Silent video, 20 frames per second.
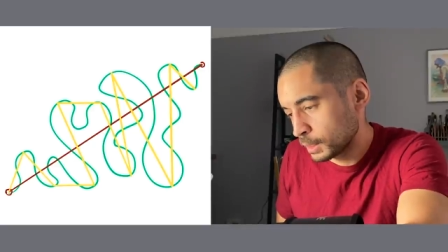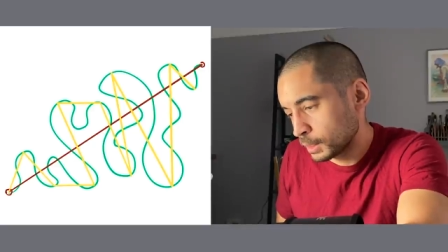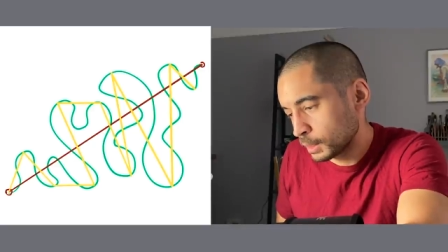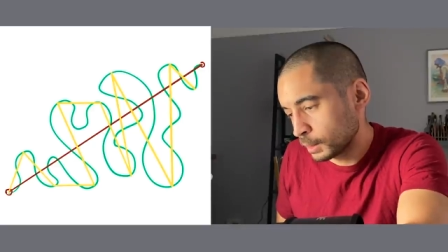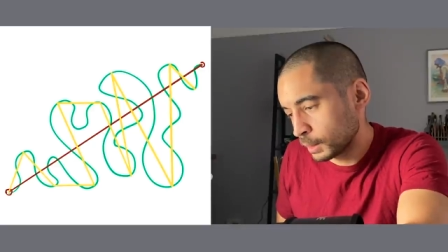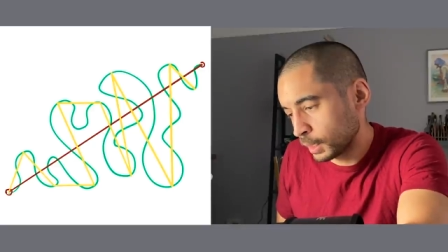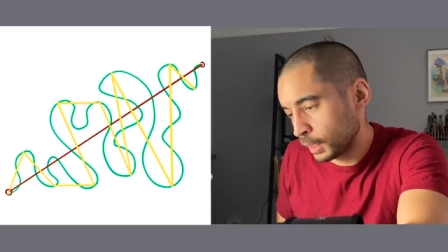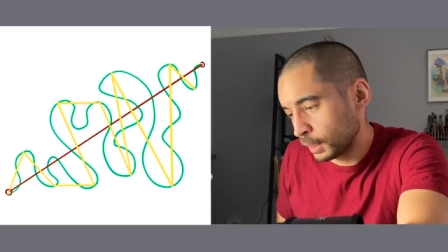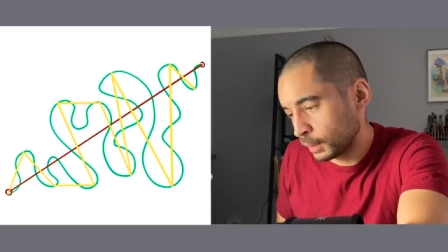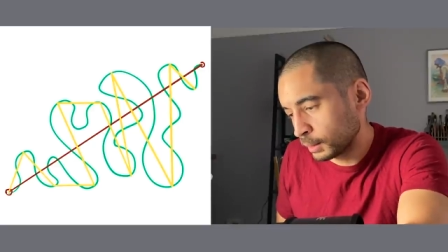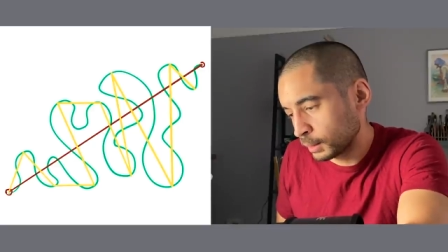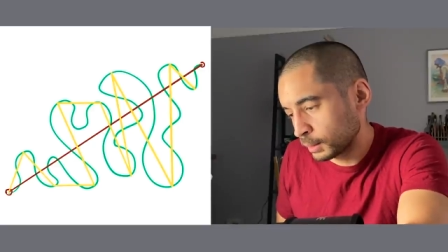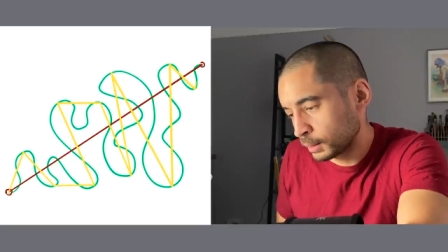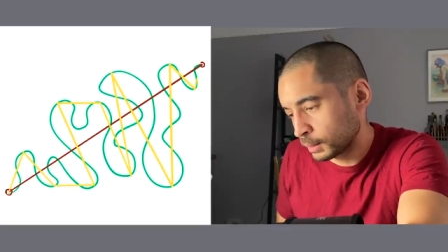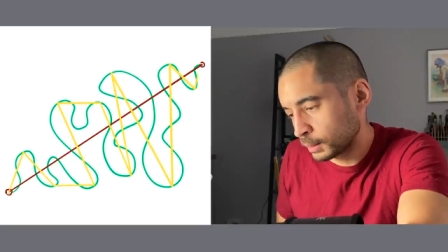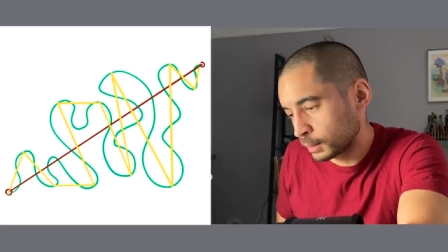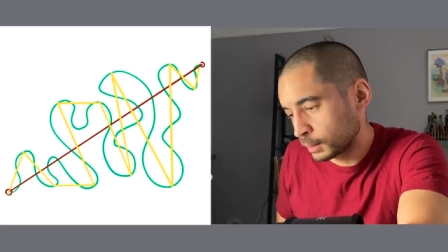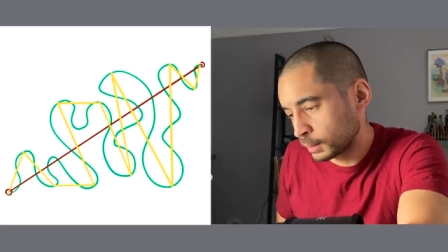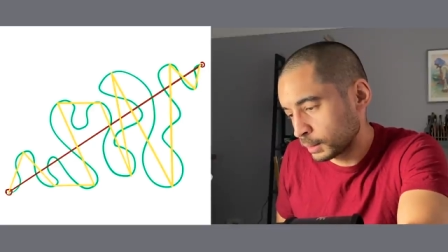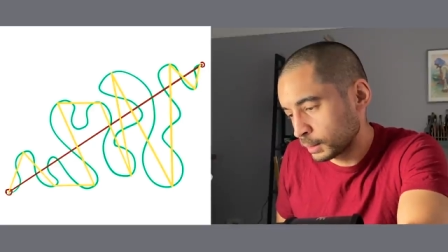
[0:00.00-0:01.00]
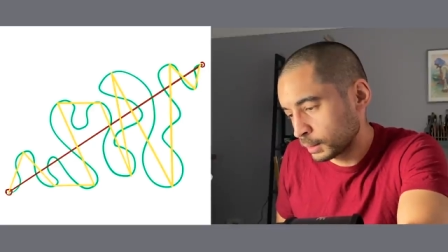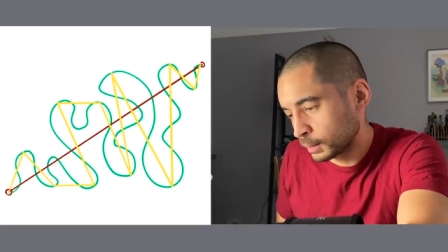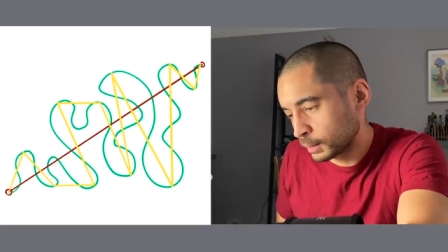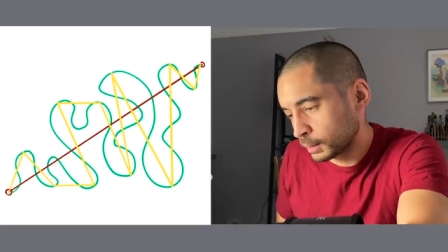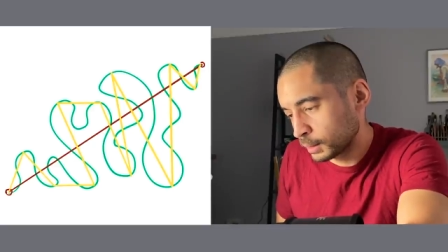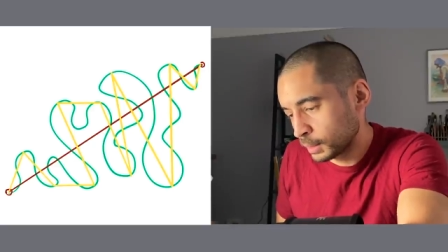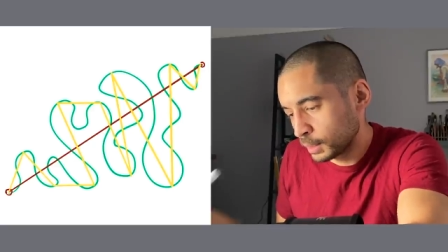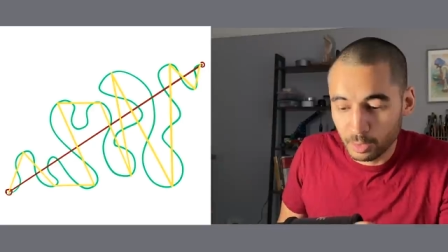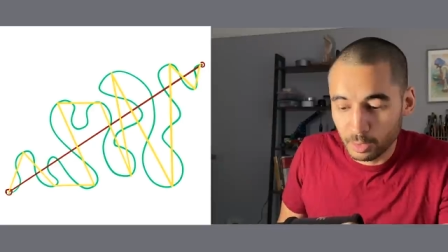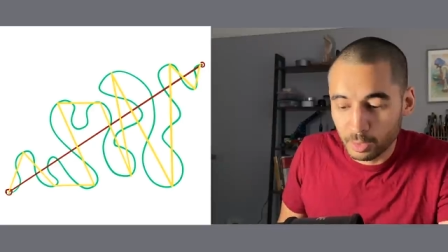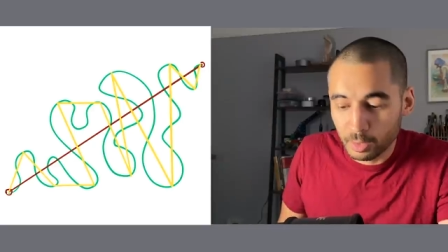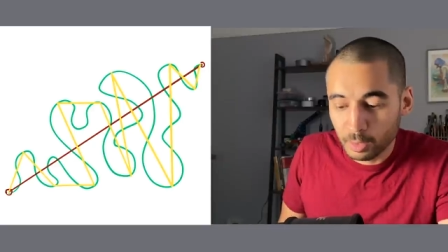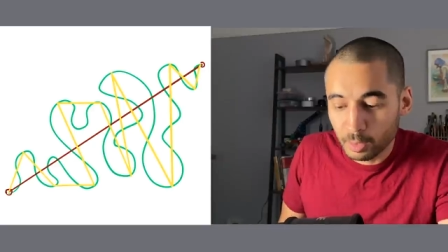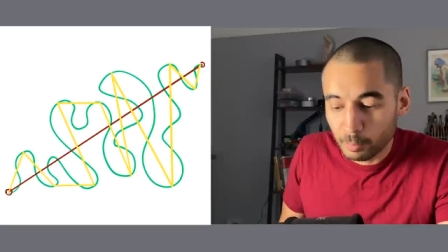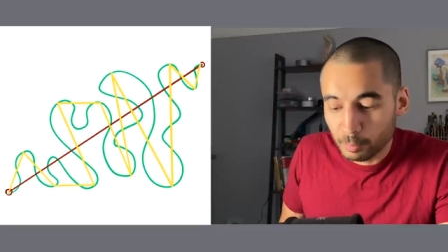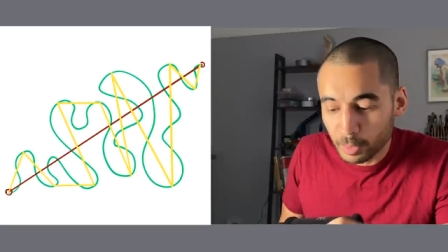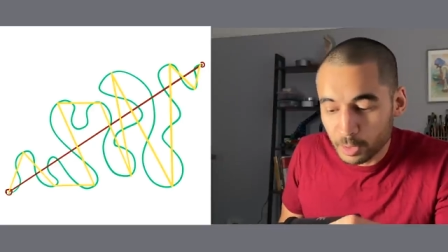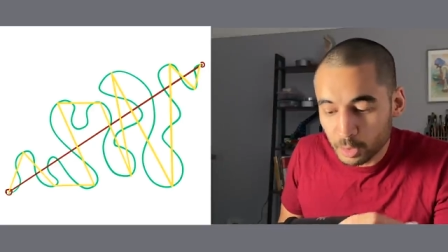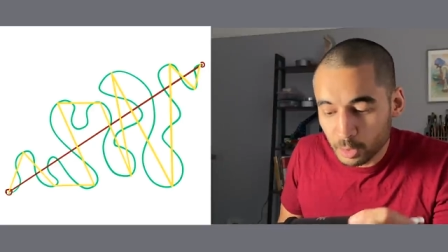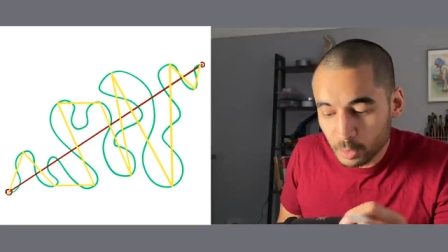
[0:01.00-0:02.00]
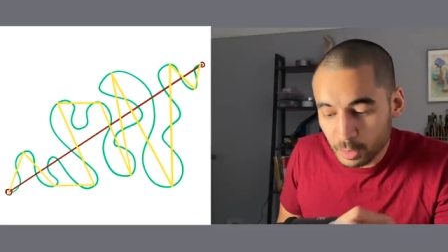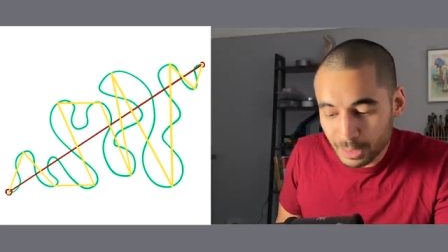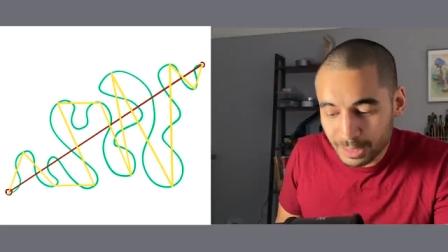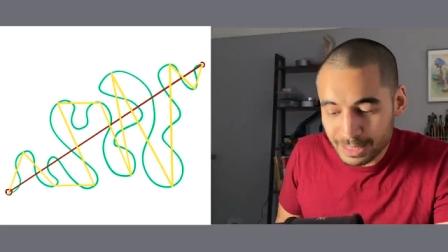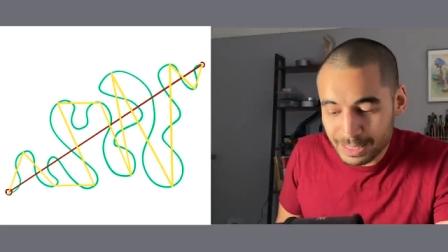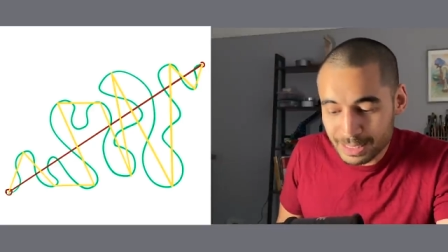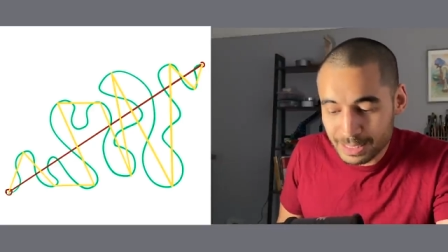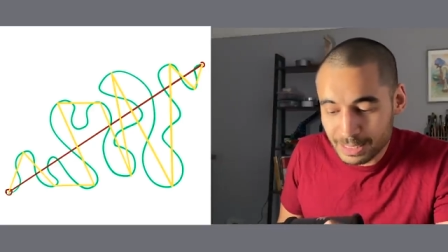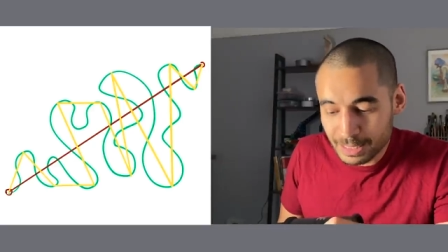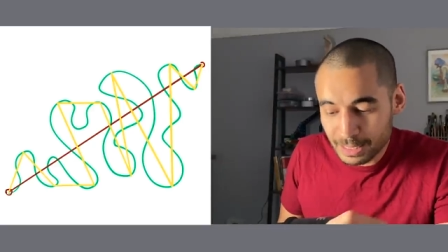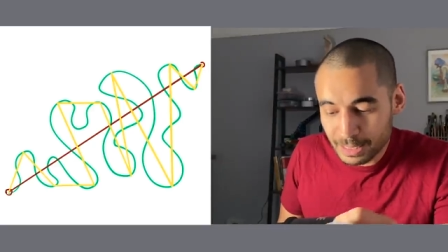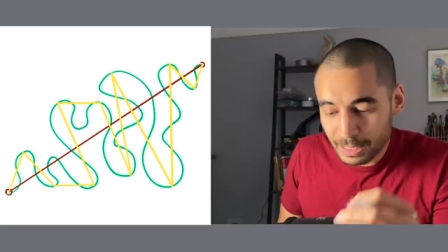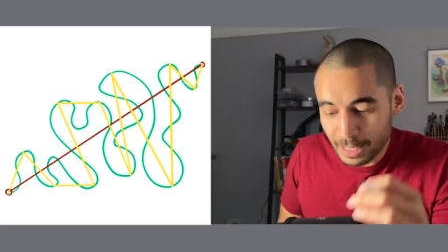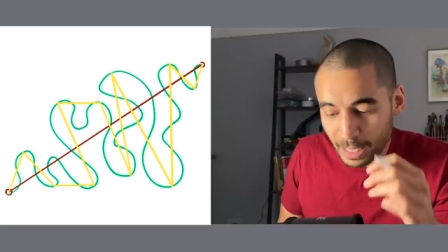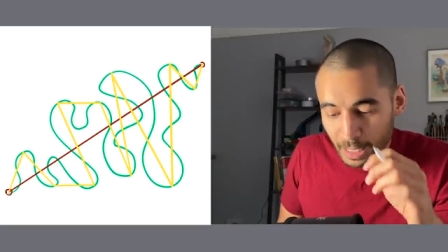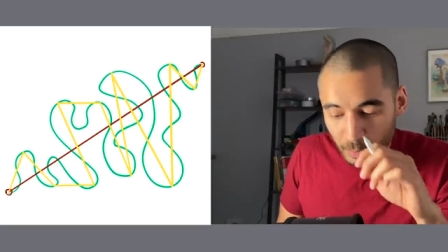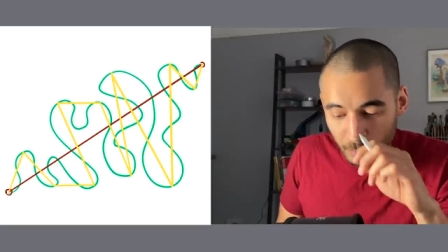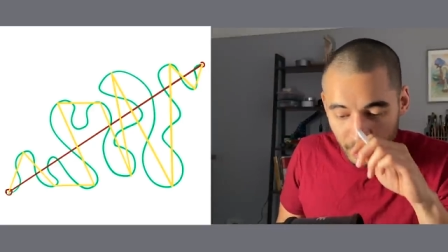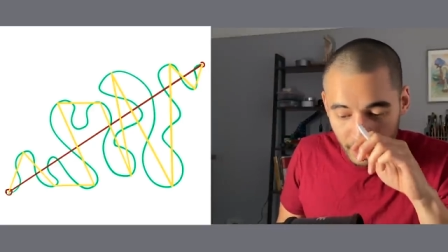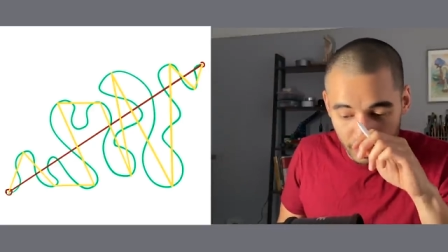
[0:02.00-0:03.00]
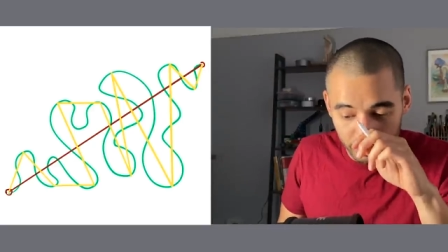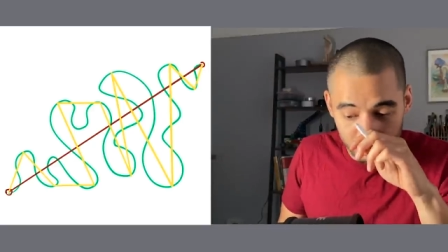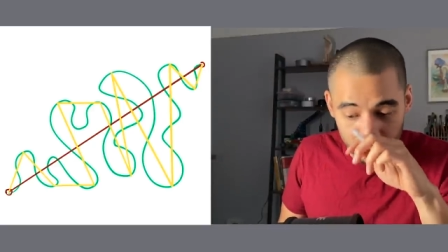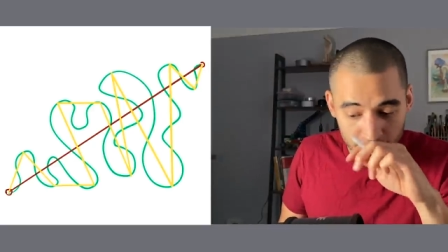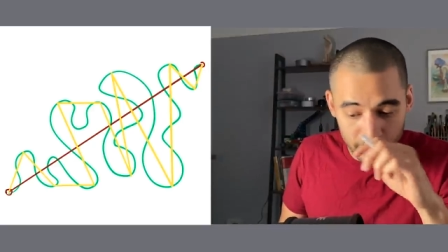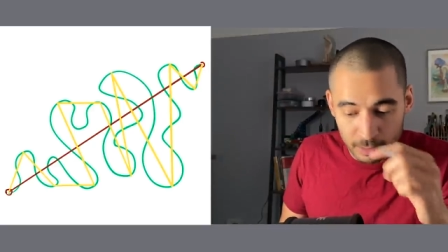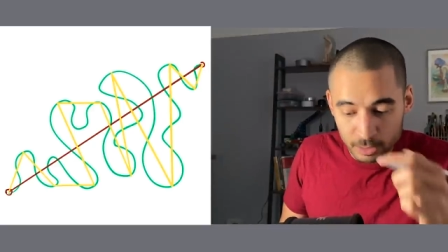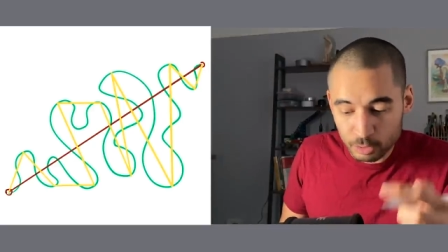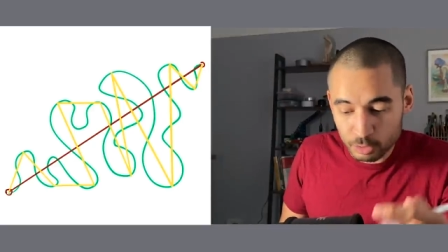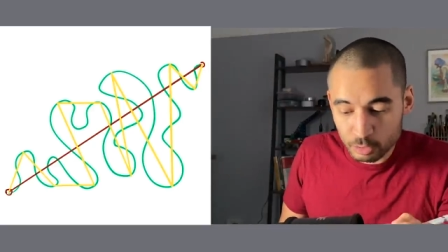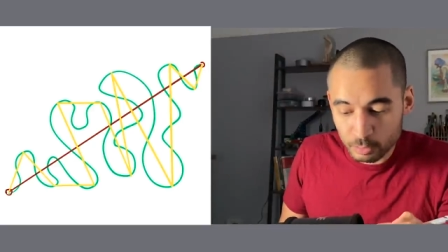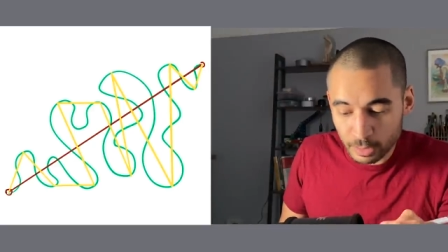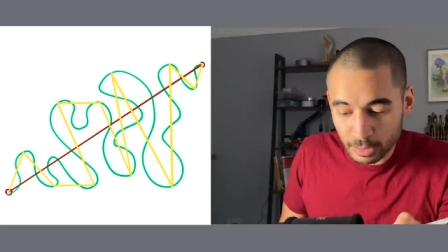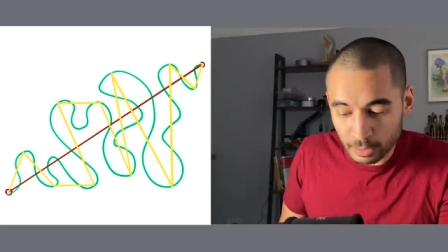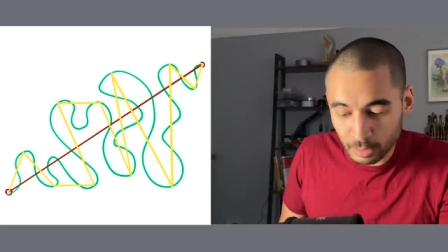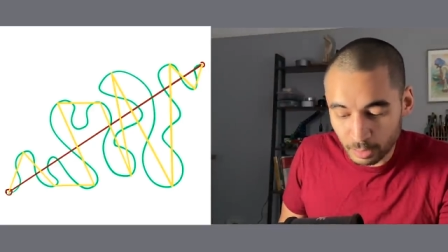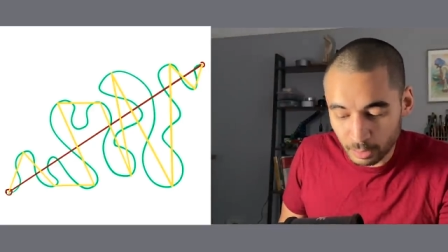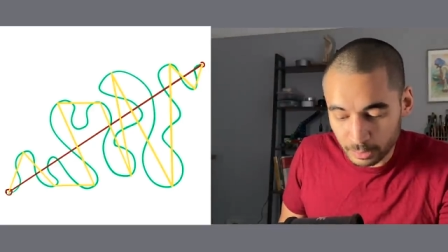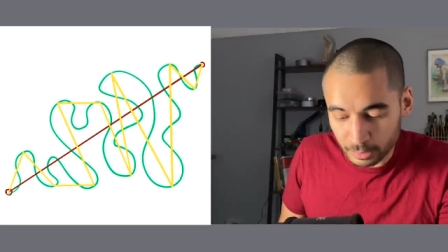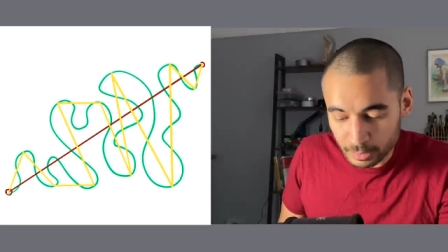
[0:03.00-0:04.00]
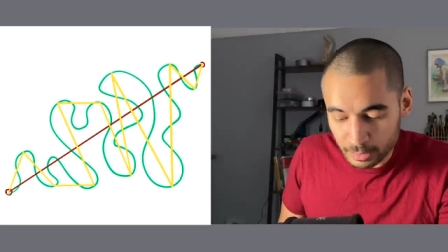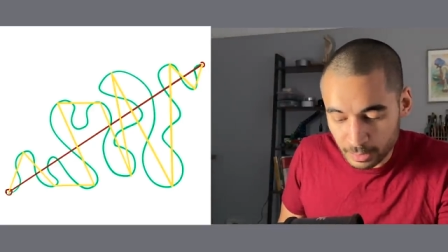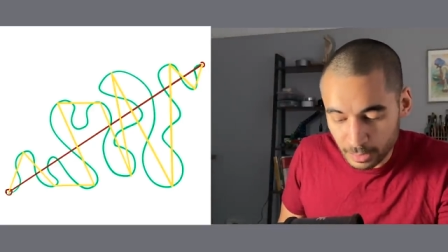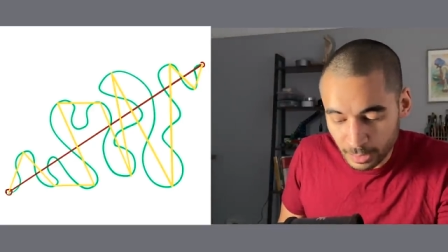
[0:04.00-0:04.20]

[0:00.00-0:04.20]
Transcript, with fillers: Okay. But you can see how having these straight lines,